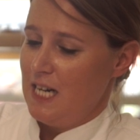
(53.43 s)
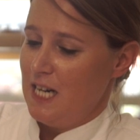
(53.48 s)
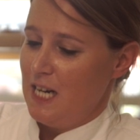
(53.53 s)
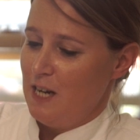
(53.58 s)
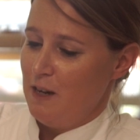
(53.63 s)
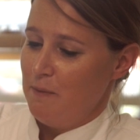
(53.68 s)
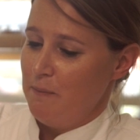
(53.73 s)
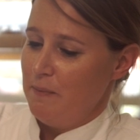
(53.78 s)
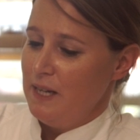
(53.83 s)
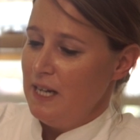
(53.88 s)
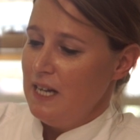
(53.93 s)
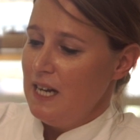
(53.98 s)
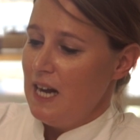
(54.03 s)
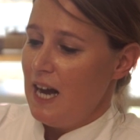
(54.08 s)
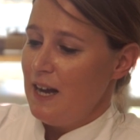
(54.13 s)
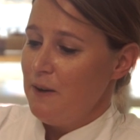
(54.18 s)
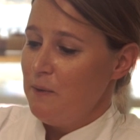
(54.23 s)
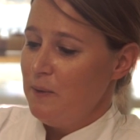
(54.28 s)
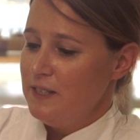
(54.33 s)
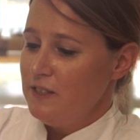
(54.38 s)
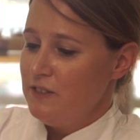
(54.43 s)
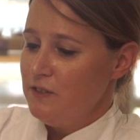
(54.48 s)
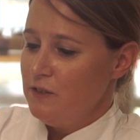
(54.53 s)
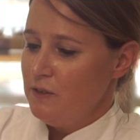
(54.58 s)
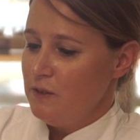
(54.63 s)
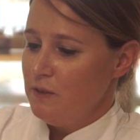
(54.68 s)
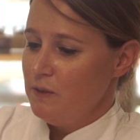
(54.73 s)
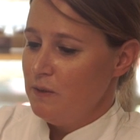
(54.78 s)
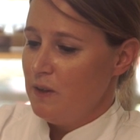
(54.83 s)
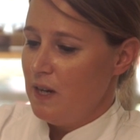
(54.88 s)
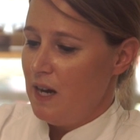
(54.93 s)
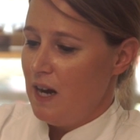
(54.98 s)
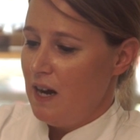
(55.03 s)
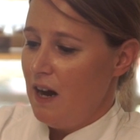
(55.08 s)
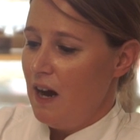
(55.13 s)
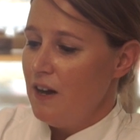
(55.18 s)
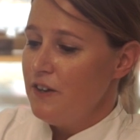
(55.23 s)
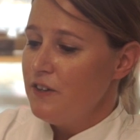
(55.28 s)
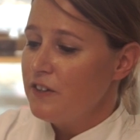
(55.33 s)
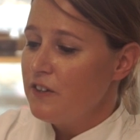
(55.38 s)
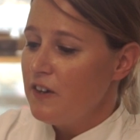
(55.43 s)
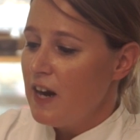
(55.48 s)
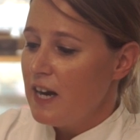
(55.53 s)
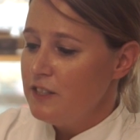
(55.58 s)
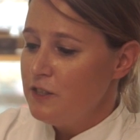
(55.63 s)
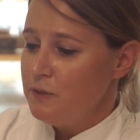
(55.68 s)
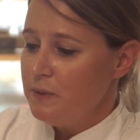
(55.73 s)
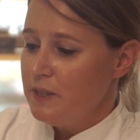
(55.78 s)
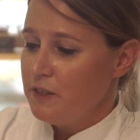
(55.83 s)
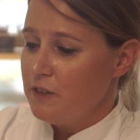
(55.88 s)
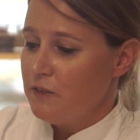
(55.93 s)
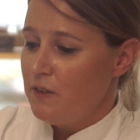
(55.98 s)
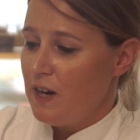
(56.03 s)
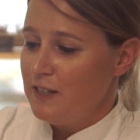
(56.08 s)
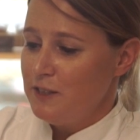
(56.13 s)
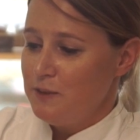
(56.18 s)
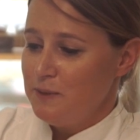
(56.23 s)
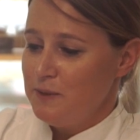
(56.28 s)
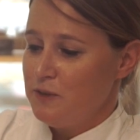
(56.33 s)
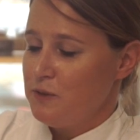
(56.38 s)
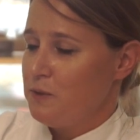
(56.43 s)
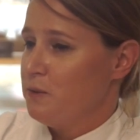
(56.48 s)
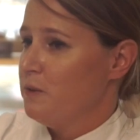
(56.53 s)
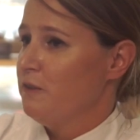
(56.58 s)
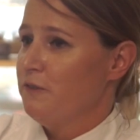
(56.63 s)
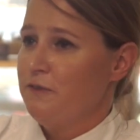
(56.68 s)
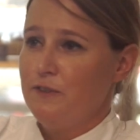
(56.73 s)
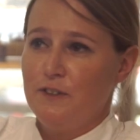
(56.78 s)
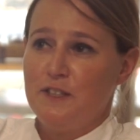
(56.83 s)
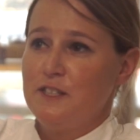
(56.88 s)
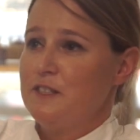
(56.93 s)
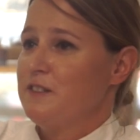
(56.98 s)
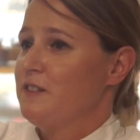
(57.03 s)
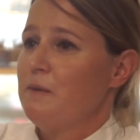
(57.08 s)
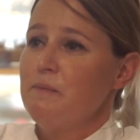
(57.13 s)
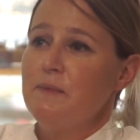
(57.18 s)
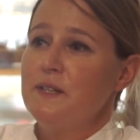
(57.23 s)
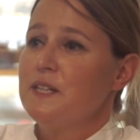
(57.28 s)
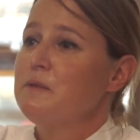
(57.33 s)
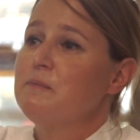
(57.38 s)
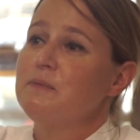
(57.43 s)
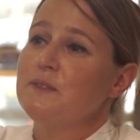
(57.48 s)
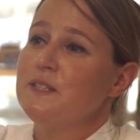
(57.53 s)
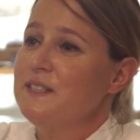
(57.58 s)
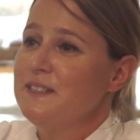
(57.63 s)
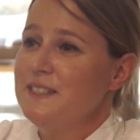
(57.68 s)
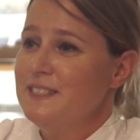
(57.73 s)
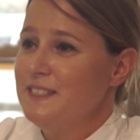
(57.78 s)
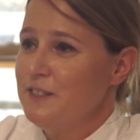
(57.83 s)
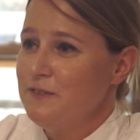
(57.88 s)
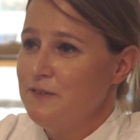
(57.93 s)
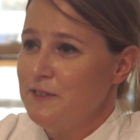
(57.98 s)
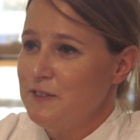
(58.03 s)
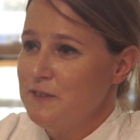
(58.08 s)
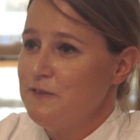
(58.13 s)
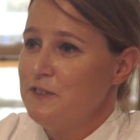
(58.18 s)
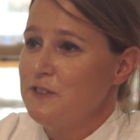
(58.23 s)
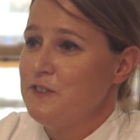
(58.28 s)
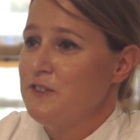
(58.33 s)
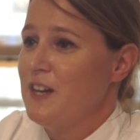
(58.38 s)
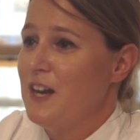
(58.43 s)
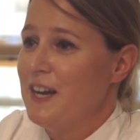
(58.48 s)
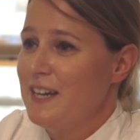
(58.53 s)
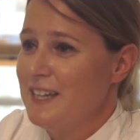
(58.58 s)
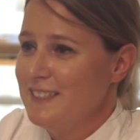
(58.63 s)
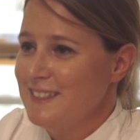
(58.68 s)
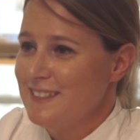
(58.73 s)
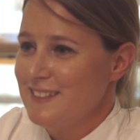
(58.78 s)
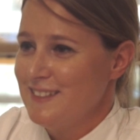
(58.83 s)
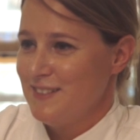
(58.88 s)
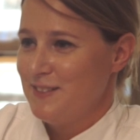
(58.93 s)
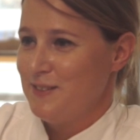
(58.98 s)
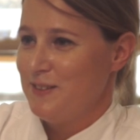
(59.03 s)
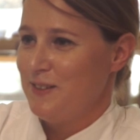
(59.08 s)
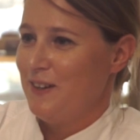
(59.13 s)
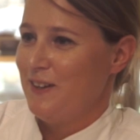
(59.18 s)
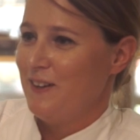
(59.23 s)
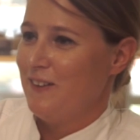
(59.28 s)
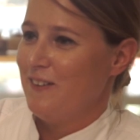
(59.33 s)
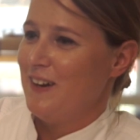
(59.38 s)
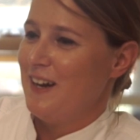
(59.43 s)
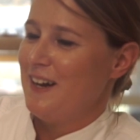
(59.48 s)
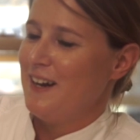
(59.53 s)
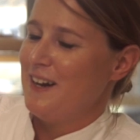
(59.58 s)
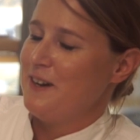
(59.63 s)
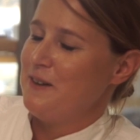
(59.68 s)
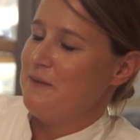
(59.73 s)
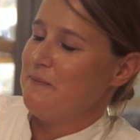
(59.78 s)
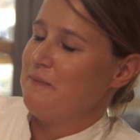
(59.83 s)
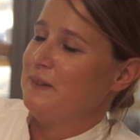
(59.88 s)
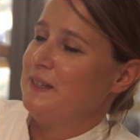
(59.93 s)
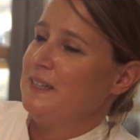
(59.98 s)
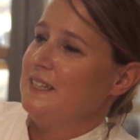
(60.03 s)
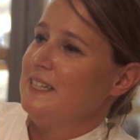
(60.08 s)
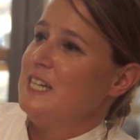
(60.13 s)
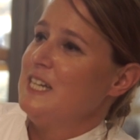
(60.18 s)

Um, I went to uh, undergraduate and graduate school for something completely different for science. So. Um,